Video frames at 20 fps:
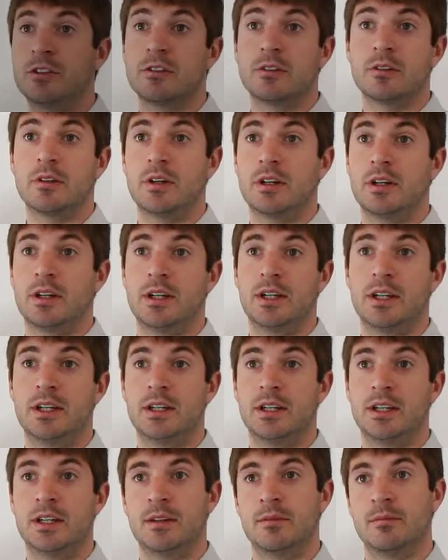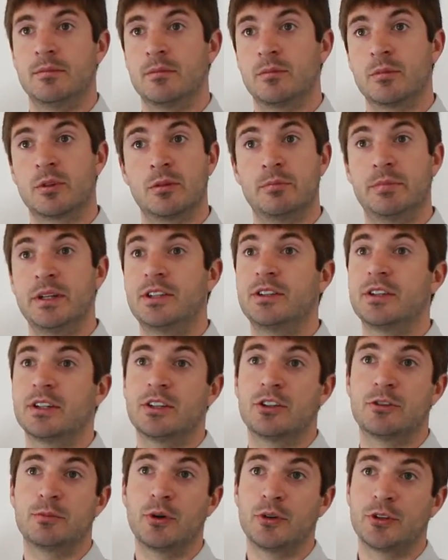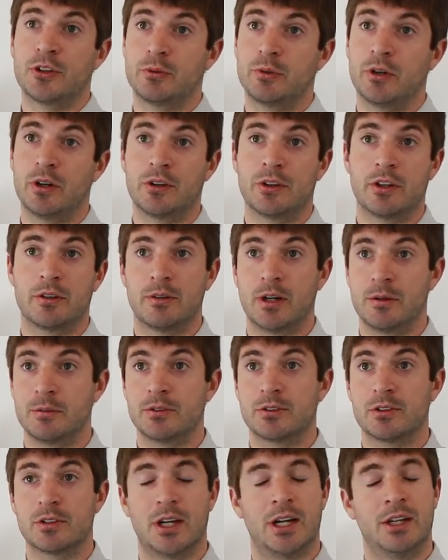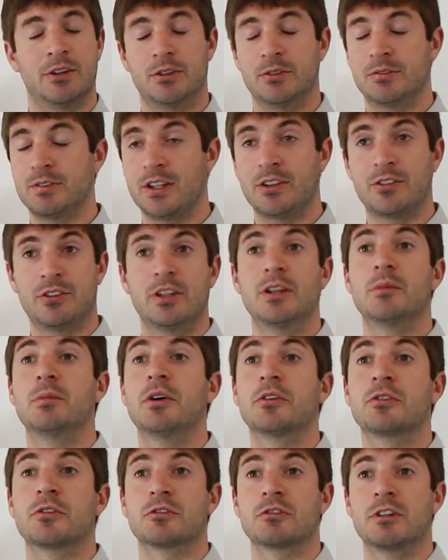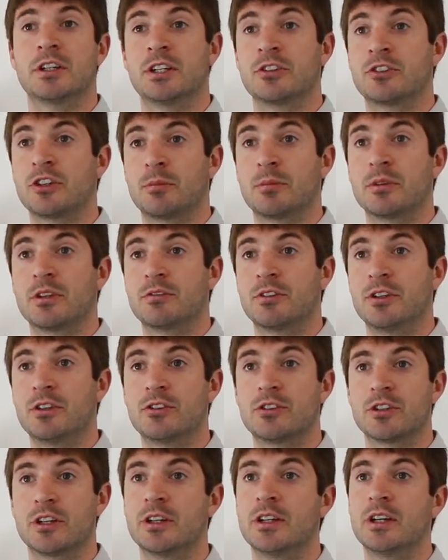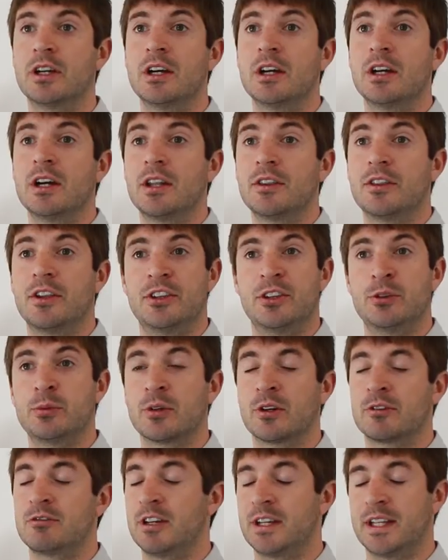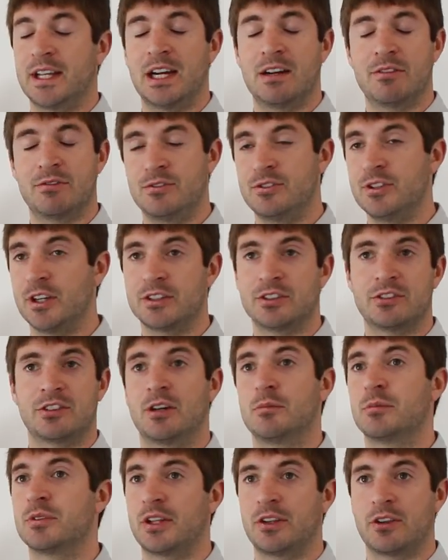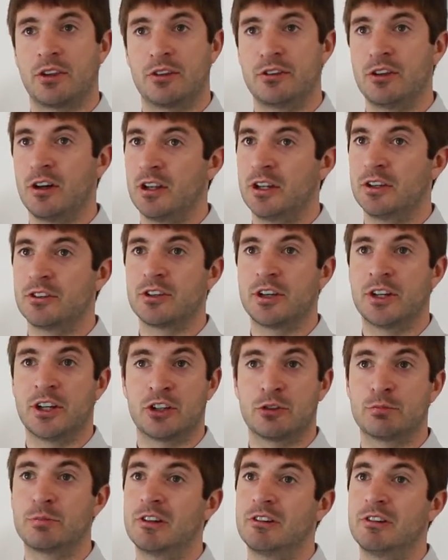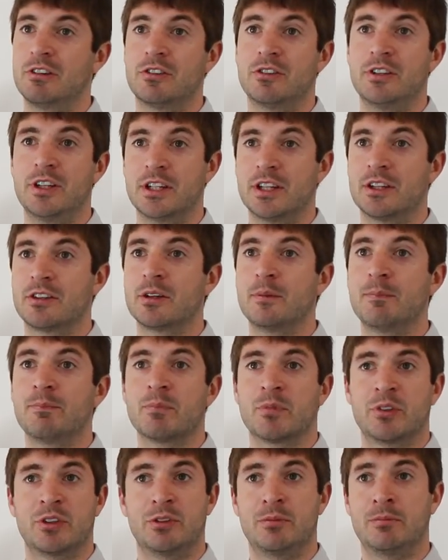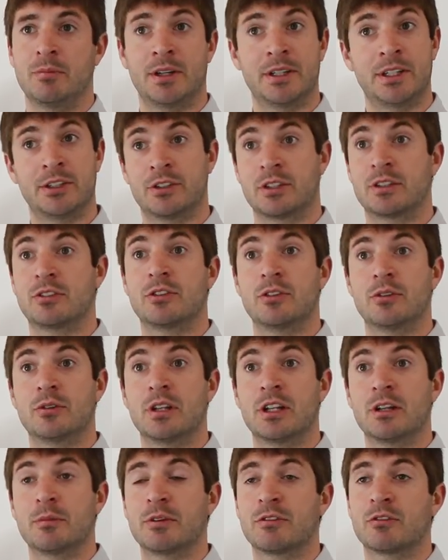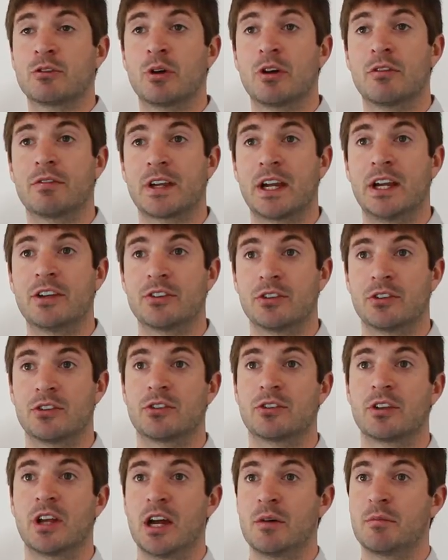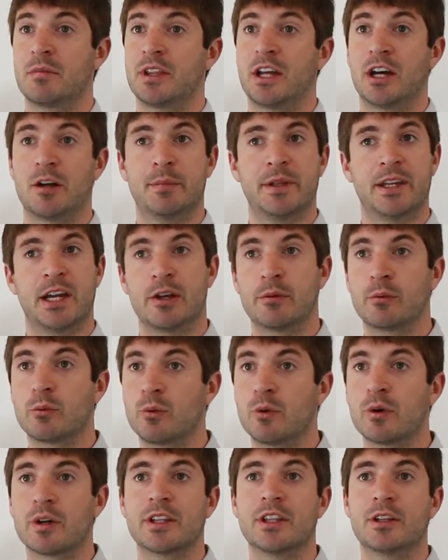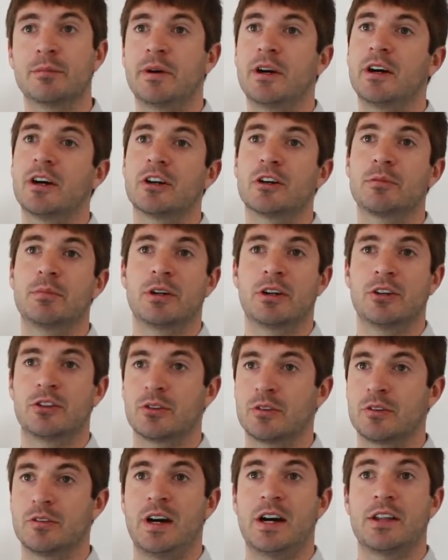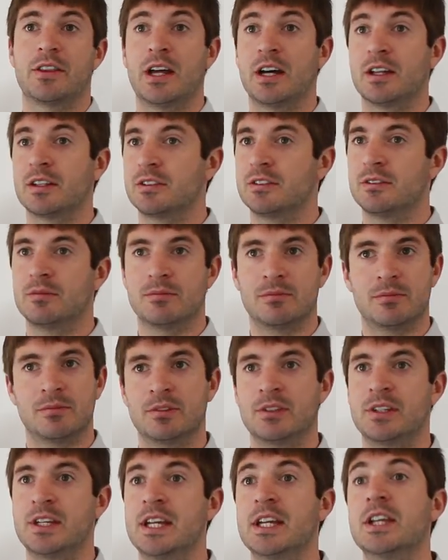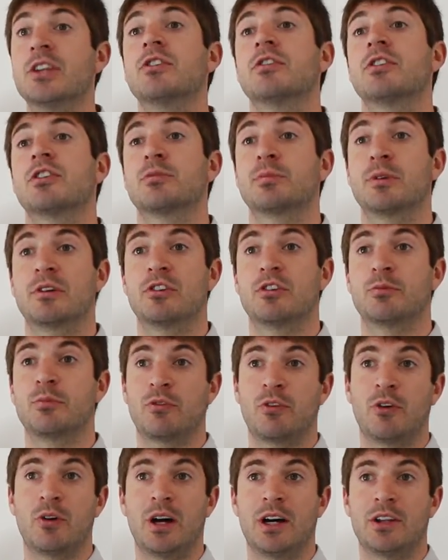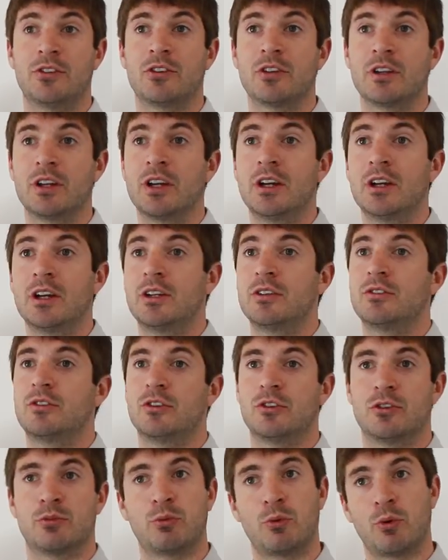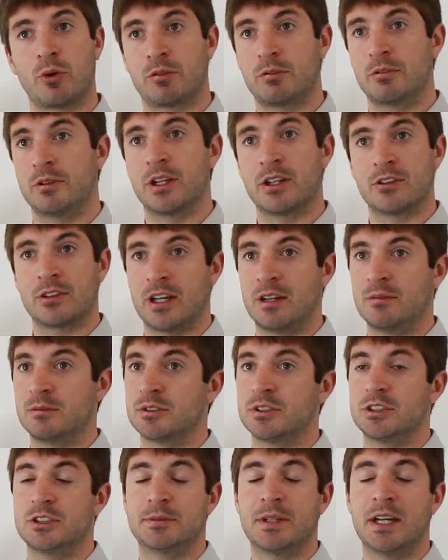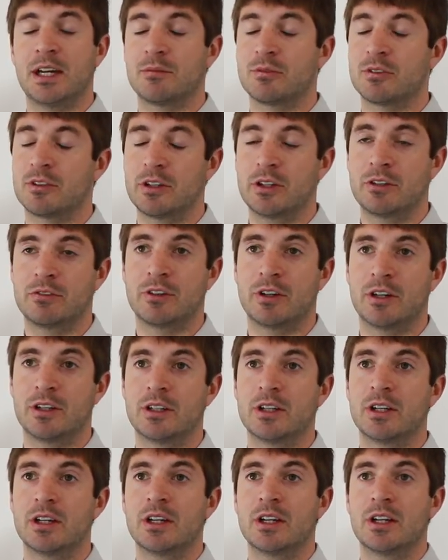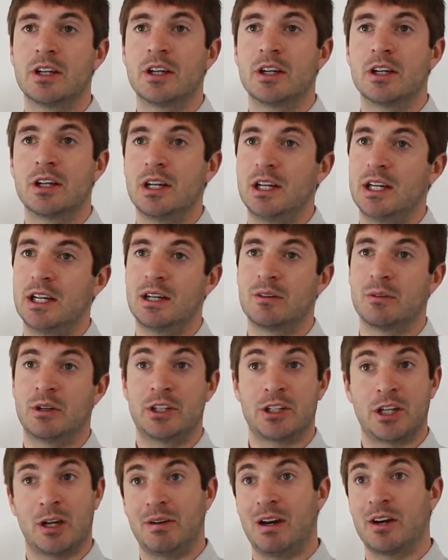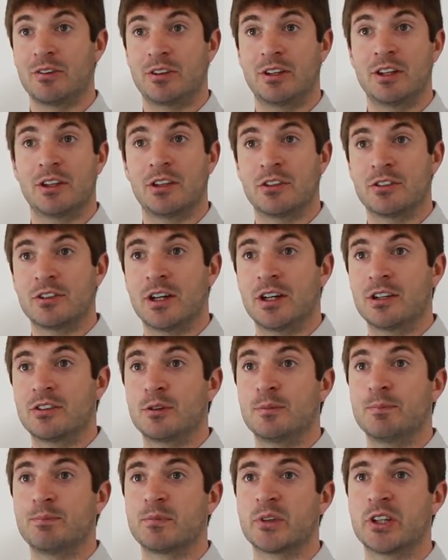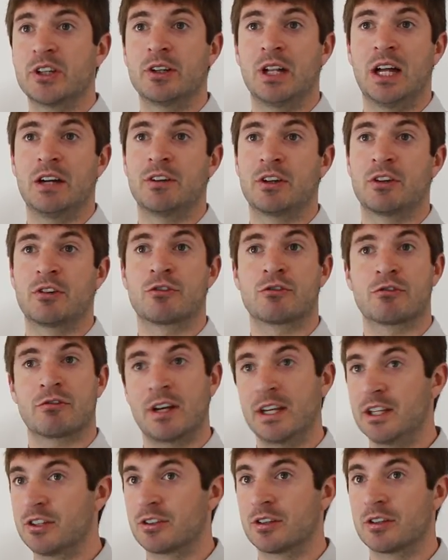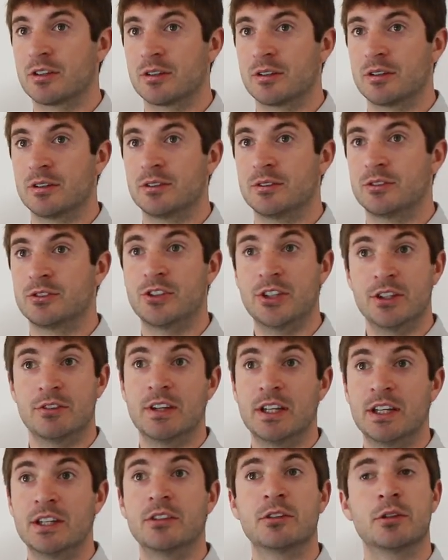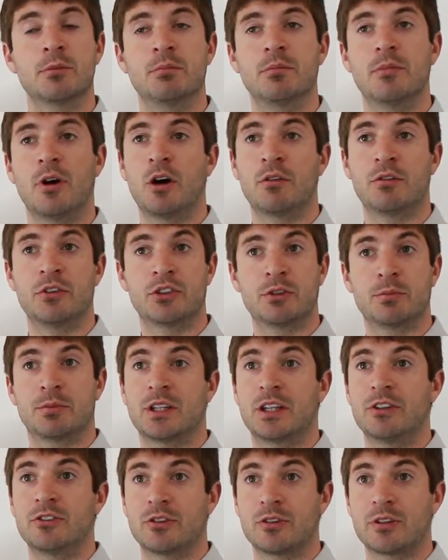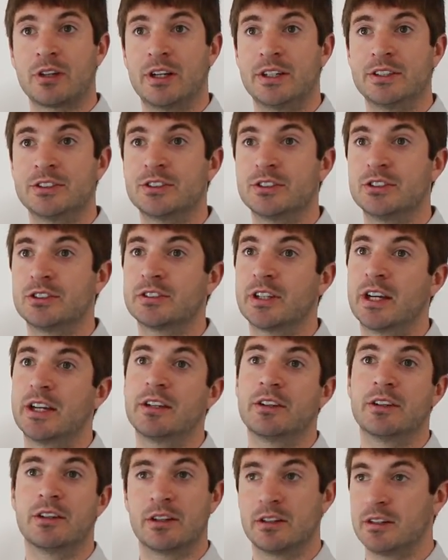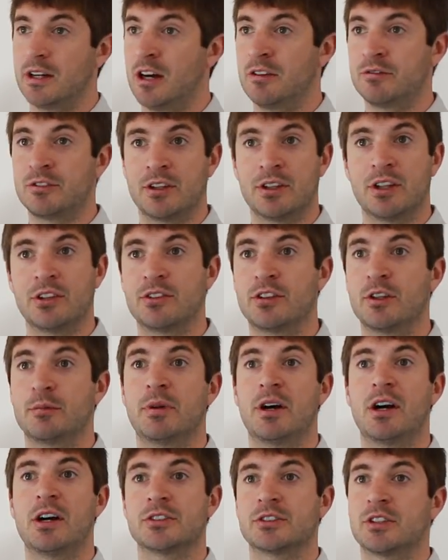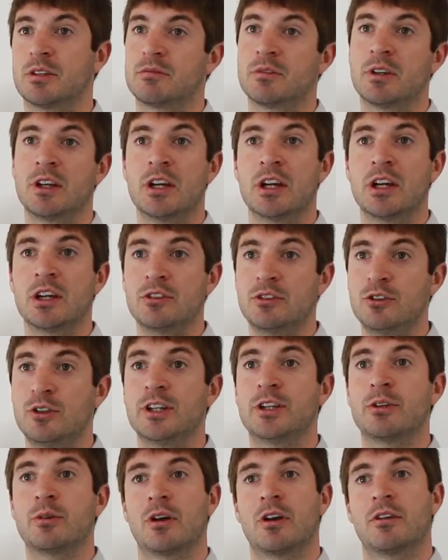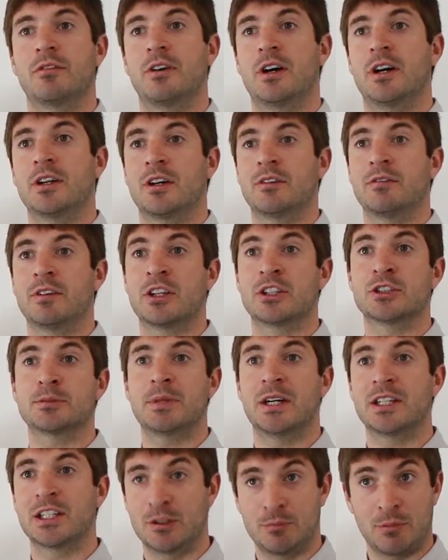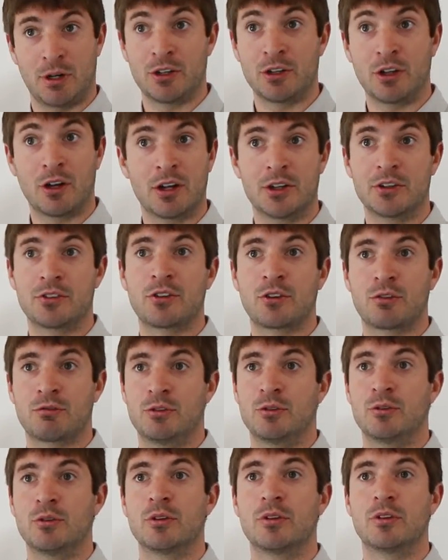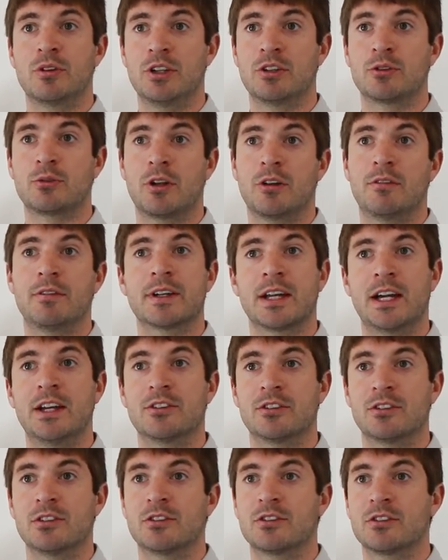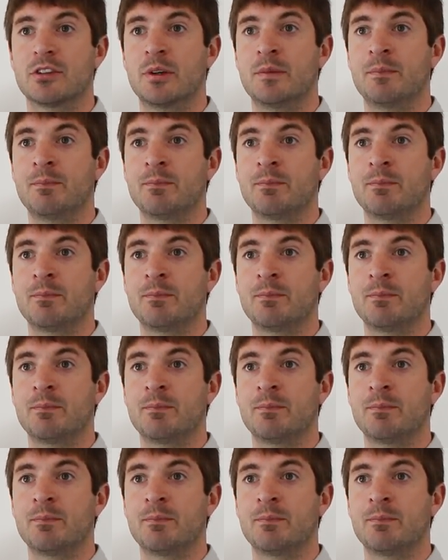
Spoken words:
you're competing in the sporting world at the moment and you fancy a personal training job in the future, then you will already have 99% of the knowledge and experience needed. You might need to do a little bit of qualifications, but there'll be a walk in the park because you'll have had that years of experience beforehand to just walk through the exams and you'll be absolutely fine. When you come out to the other side, you'll have a great CV to offer to potential clients and say, I've done this in the past, I'm newly qualified, I've expanded my knowledge through these qualifications,